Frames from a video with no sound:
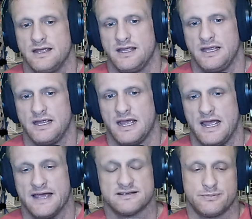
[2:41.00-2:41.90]

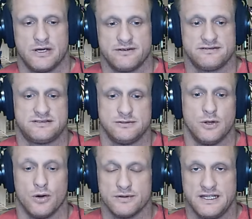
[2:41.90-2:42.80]
as opposed to
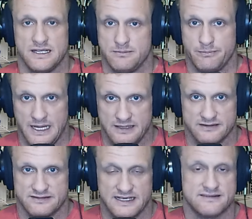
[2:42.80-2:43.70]
holding it in
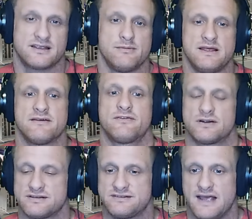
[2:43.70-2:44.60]
banks. That's going to be the
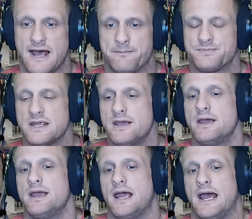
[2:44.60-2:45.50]
first step.
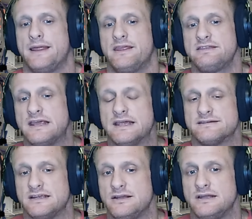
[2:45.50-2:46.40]
And the thing is
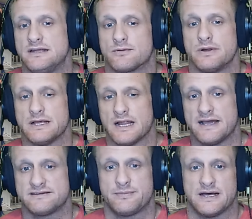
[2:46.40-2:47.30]
that you need to
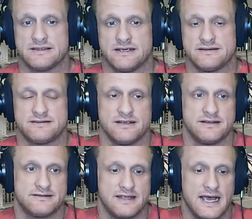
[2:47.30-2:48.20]
realize about this
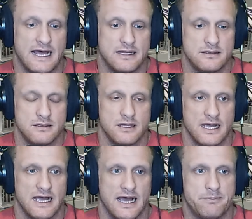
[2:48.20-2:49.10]
is that
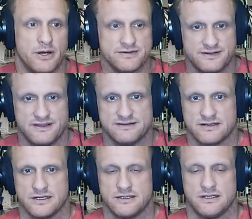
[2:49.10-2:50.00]
I posted this
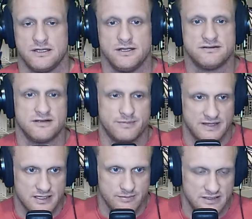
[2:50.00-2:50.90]
on YouTube in
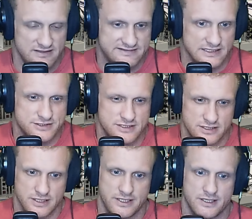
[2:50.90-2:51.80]
the community section
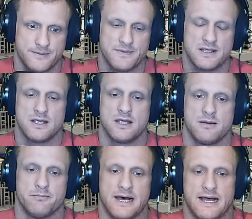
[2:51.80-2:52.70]
earlier,
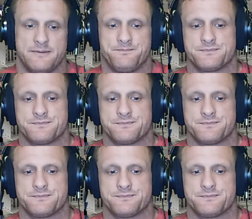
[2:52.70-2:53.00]
but